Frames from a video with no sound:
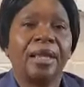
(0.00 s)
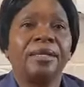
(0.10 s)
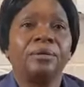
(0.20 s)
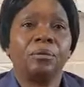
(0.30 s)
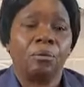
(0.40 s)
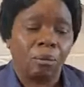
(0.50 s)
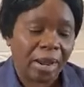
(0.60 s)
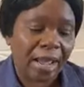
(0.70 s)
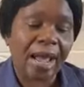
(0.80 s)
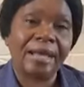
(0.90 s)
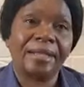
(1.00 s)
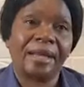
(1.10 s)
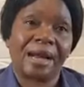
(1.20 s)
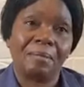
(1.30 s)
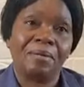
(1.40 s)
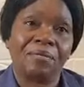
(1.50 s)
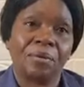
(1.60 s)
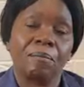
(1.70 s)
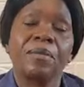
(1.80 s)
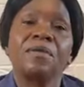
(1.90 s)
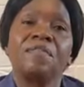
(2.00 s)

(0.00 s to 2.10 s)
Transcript: And where are they coming from?